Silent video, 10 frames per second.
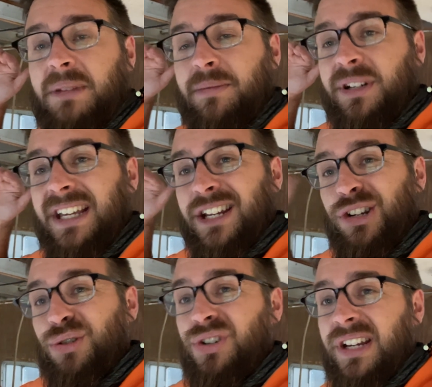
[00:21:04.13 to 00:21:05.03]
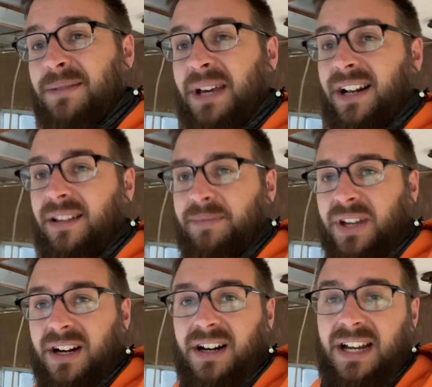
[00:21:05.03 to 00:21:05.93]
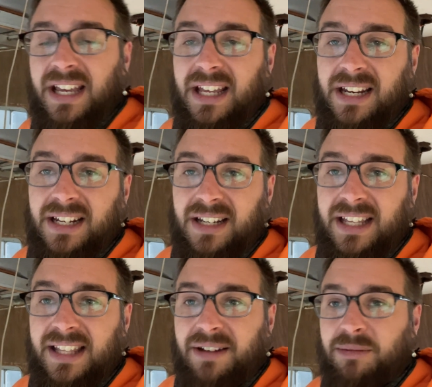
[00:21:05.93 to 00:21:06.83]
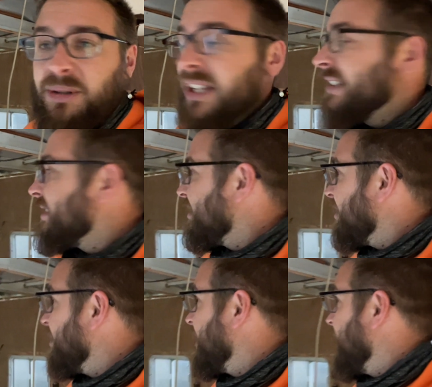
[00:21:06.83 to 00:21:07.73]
able to get a new sheet of metal up there and get that replaced. So